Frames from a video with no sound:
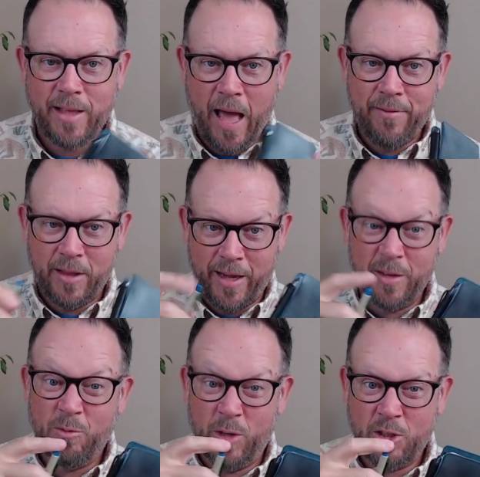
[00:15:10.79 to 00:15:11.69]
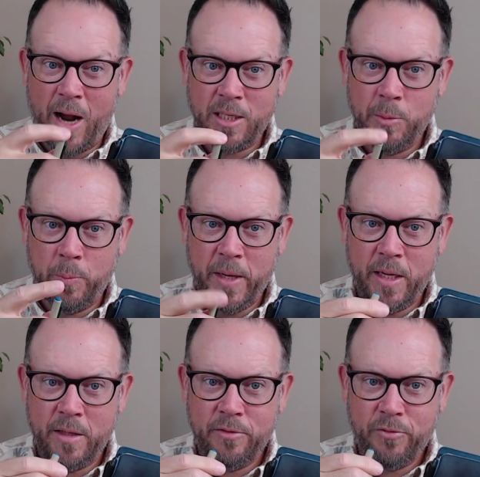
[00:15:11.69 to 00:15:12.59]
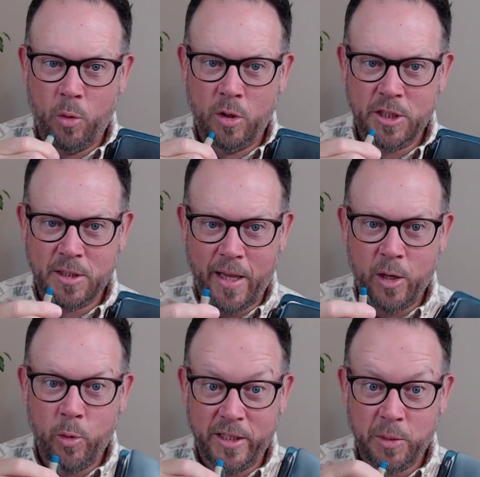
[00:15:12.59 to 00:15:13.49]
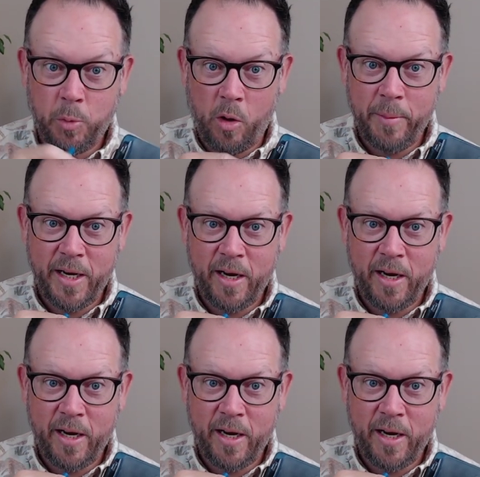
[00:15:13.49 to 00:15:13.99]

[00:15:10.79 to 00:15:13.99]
having like a retractable pen for just like quick deployment